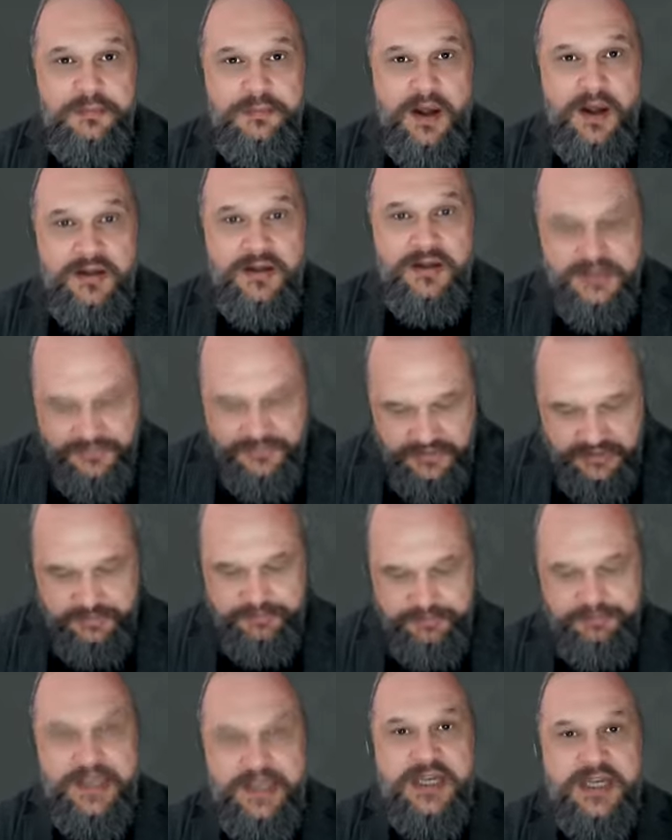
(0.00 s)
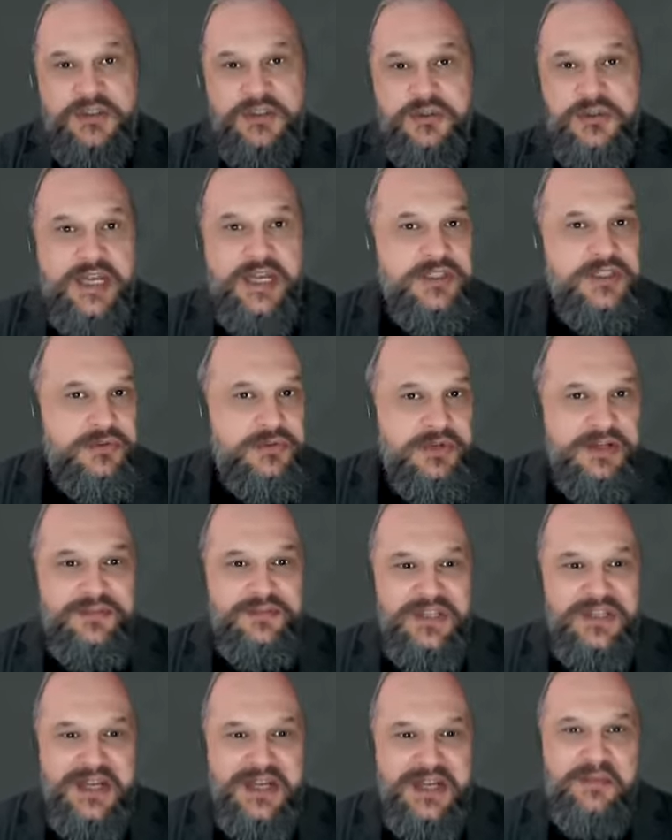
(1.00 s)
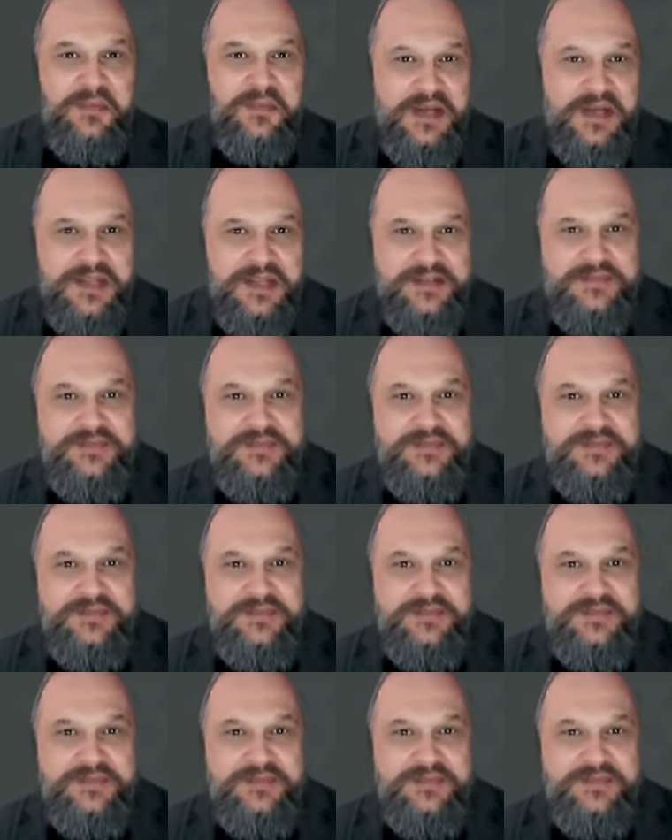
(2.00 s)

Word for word: part of this bigger trajectory for the company.